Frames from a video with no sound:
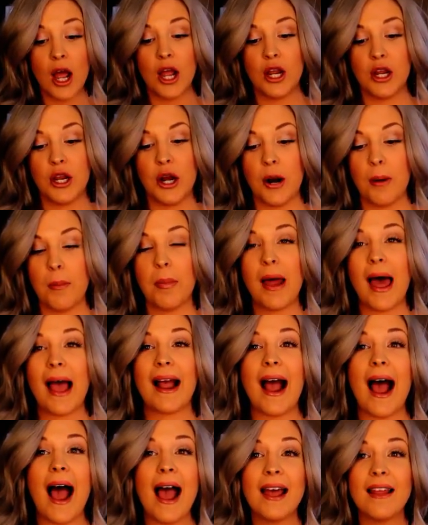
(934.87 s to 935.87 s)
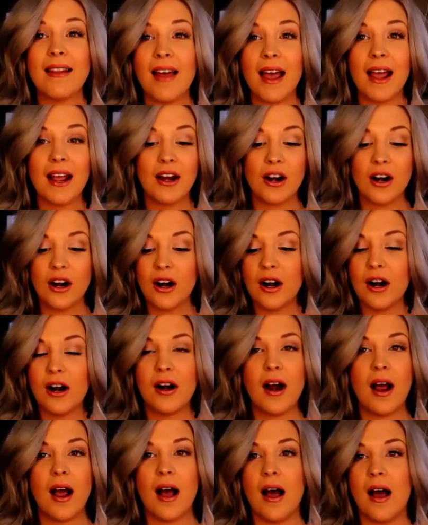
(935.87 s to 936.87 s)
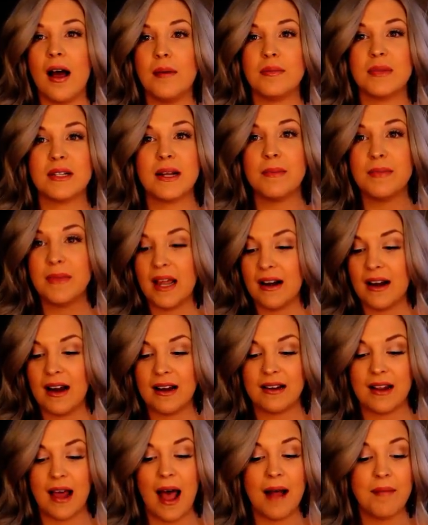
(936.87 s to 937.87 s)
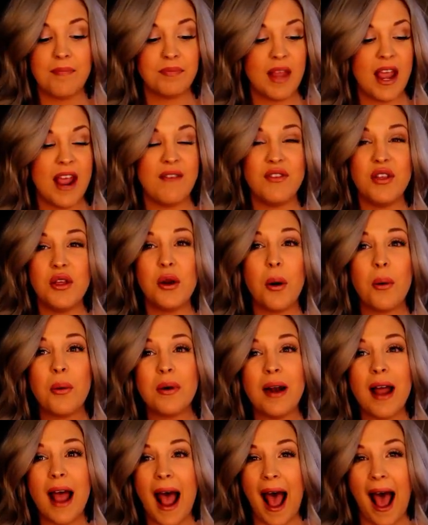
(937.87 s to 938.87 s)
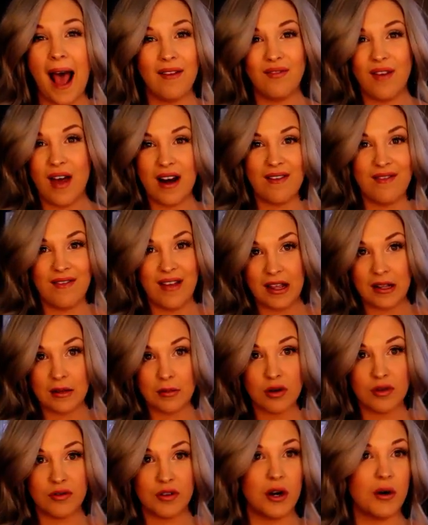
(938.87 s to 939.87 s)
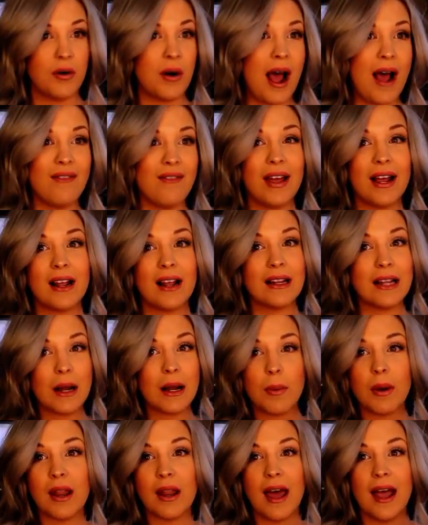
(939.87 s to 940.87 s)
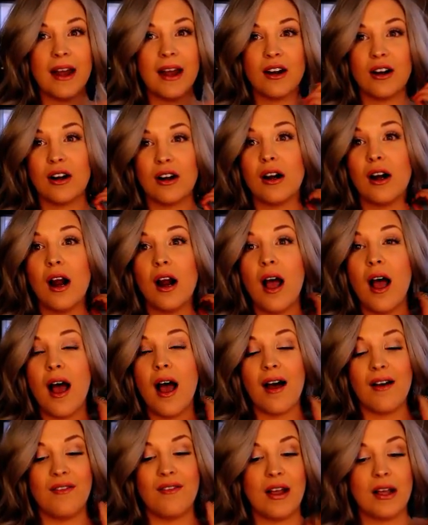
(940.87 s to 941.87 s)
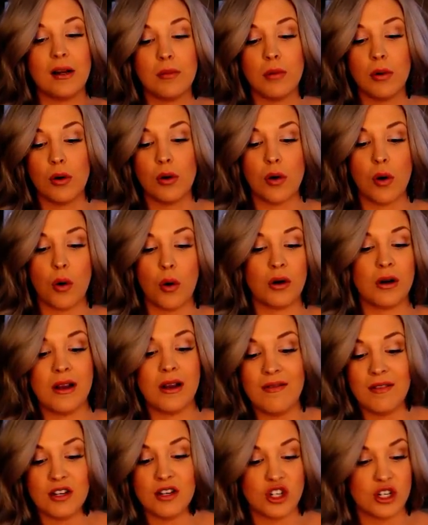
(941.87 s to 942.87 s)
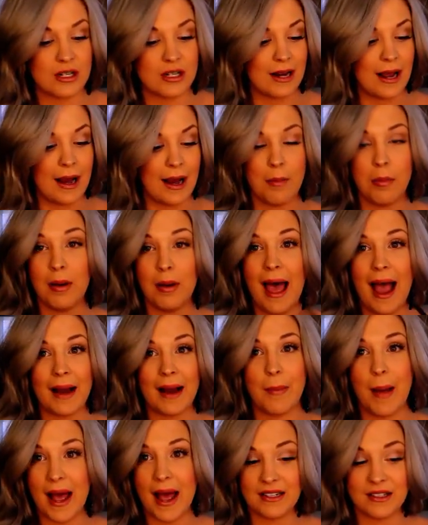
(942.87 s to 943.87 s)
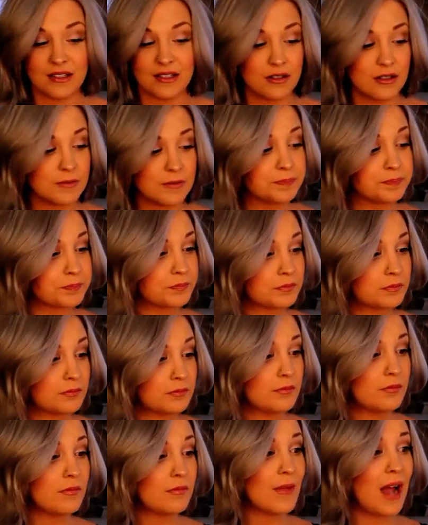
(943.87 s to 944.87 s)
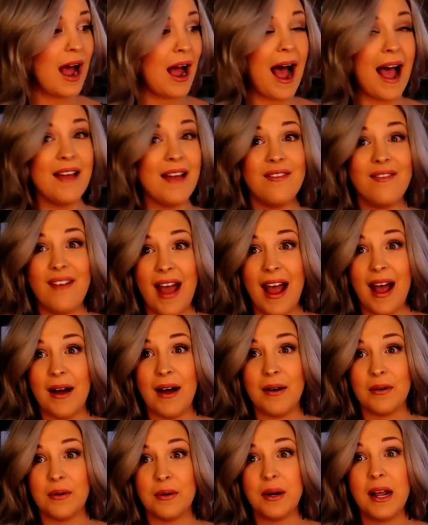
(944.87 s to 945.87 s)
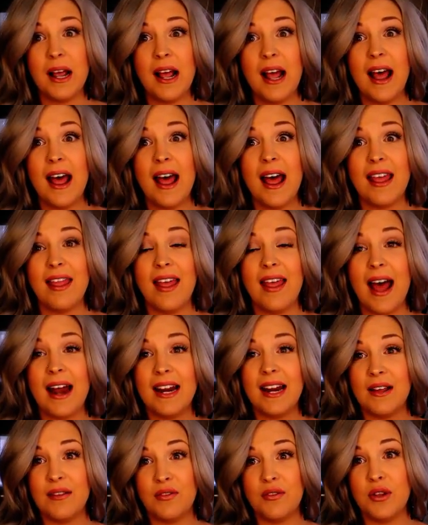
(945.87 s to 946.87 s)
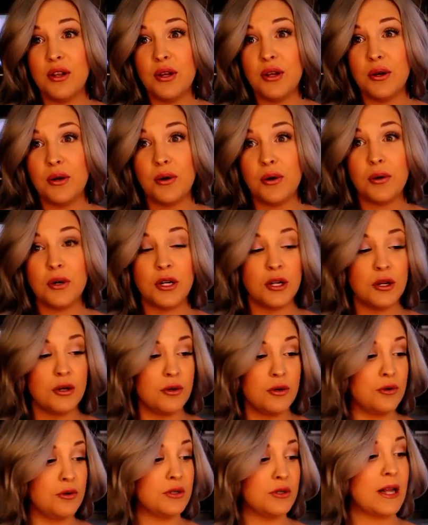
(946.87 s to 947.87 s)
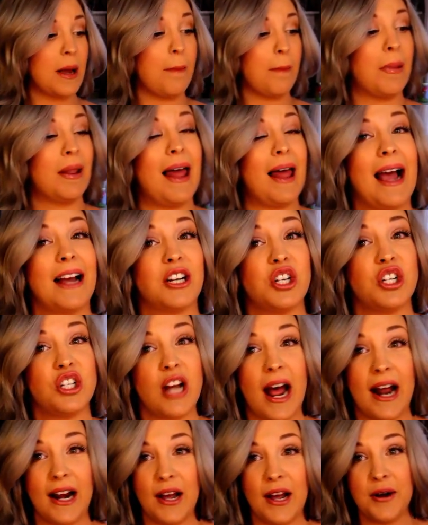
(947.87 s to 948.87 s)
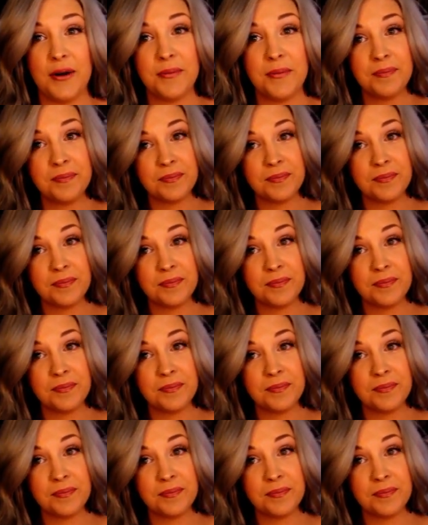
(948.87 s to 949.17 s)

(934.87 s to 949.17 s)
you know, black eyeliner, something like that. If you don't have that available, if you don't have like a liquid liner available or even just like a black pencil, I found that if you use black shadow,